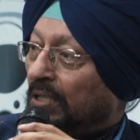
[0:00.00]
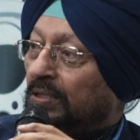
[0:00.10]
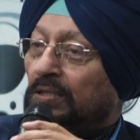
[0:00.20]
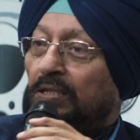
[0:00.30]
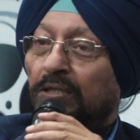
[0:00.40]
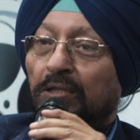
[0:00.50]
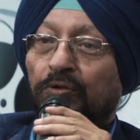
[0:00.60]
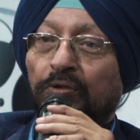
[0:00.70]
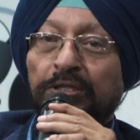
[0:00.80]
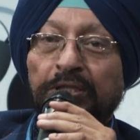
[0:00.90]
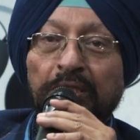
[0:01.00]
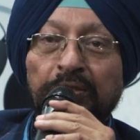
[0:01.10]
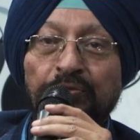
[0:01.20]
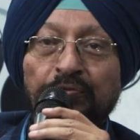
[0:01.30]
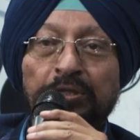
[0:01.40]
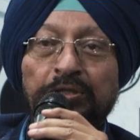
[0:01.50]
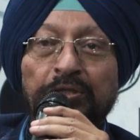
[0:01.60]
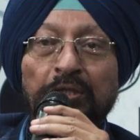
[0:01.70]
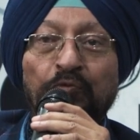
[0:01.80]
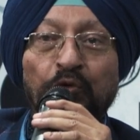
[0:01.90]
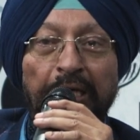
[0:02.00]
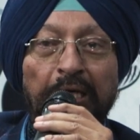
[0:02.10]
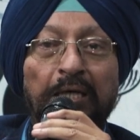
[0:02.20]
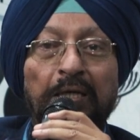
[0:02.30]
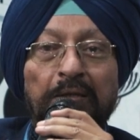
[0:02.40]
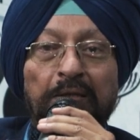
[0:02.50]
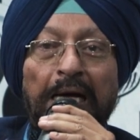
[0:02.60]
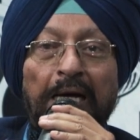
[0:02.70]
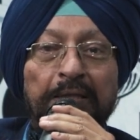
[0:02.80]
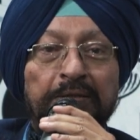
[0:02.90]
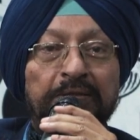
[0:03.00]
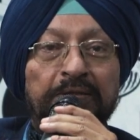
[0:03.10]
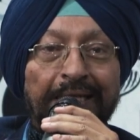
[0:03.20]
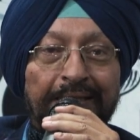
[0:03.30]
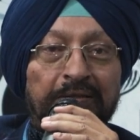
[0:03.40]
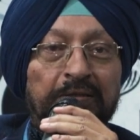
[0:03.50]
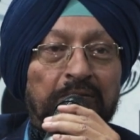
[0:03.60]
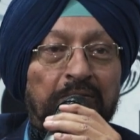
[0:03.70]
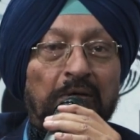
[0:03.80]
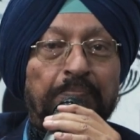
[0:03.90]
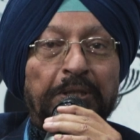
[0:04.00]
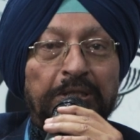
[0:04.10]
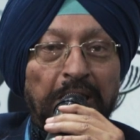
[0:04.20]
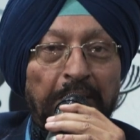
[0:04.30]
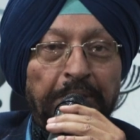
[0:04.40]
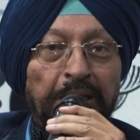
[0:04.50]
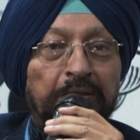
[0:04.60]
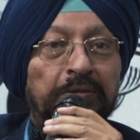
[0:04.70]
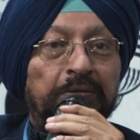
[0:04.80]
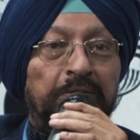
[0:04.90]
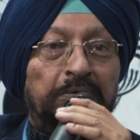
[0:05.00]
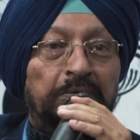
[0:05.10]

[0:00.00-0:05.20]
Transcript: I think these are the questions which we as Sikhs or Punjabis